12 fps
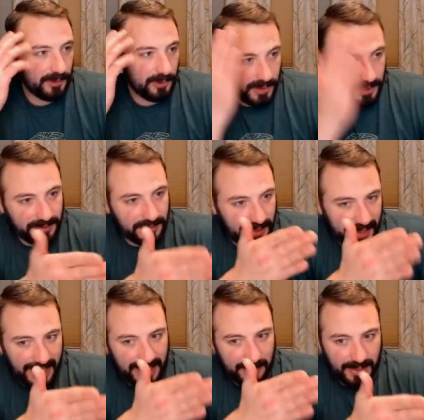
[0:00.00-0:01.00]
they're looking at the
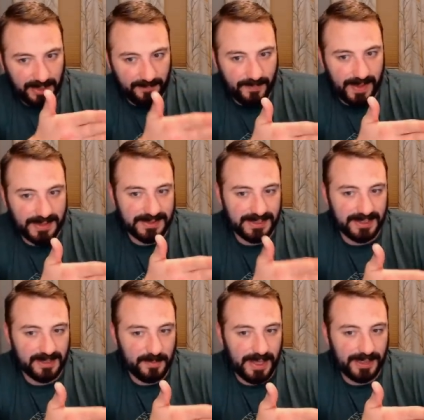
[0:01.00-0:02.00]
animated faces of
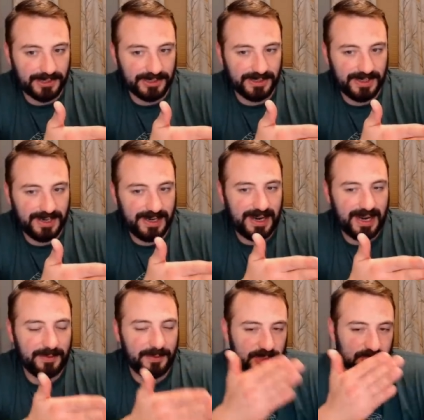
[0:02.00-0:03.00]
the bench
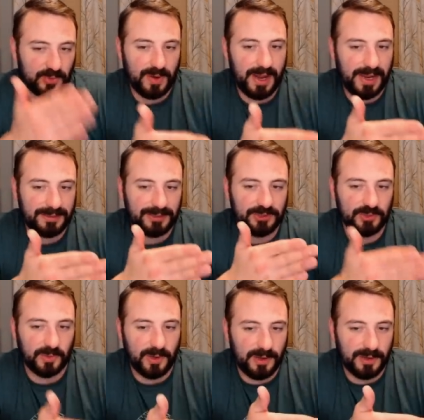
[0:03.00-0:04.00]
and they're trying to
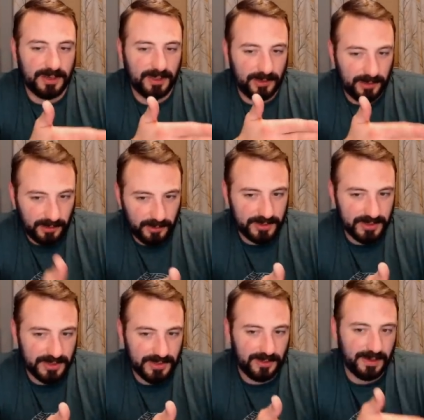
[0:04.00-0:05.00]
draw
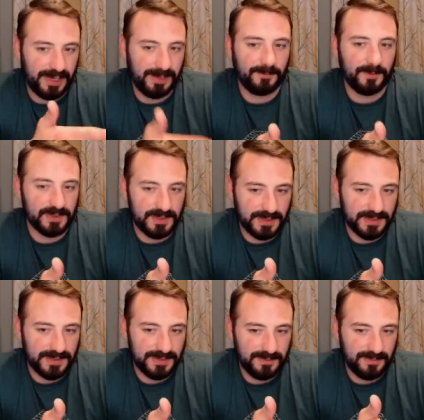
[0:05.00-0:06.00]
conclusions or
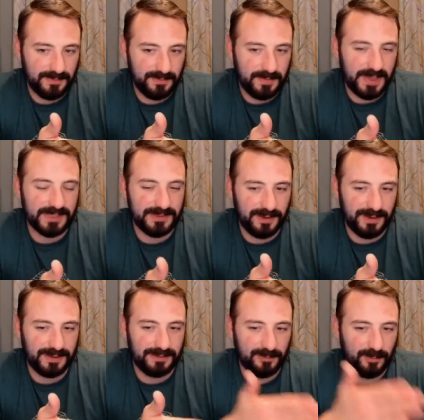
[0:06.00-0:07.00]
inferences based
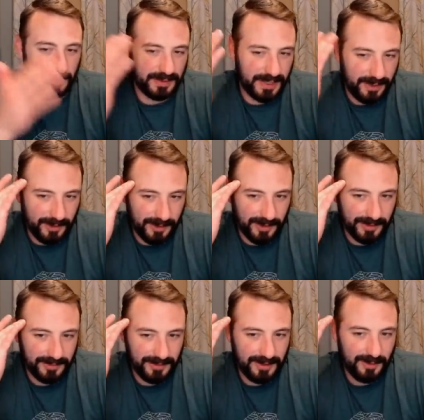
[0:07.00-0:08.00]
on what they
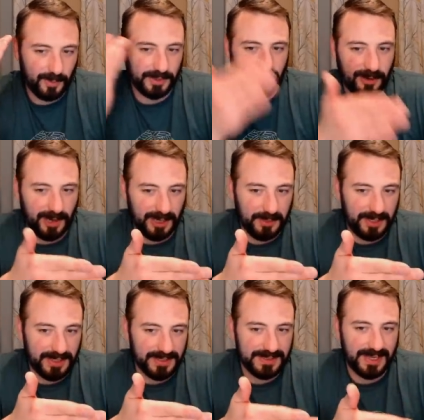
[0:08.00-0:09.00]
heard, what the argument
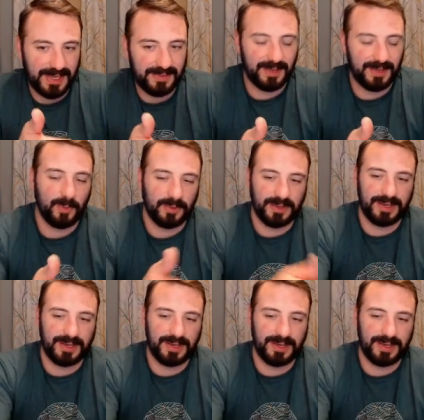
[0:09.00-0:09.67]
is, and then what the